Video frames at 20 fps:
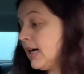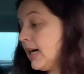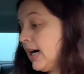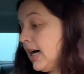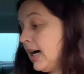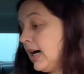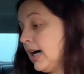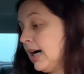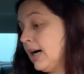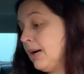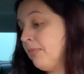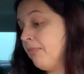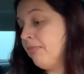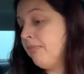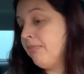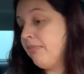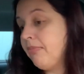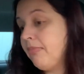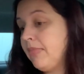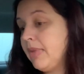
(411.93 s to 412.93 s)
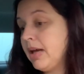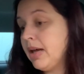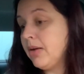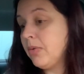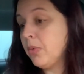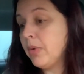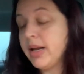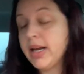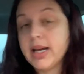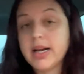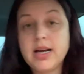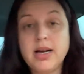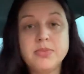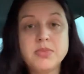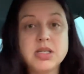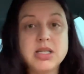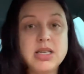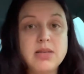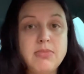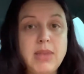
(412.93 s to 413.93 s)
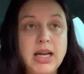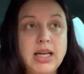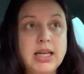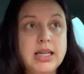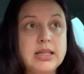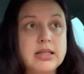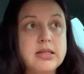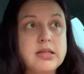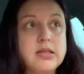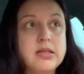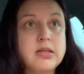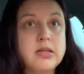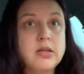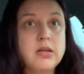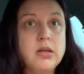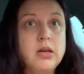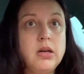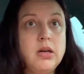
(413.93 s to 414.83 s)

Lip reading: When it comes to maintenance,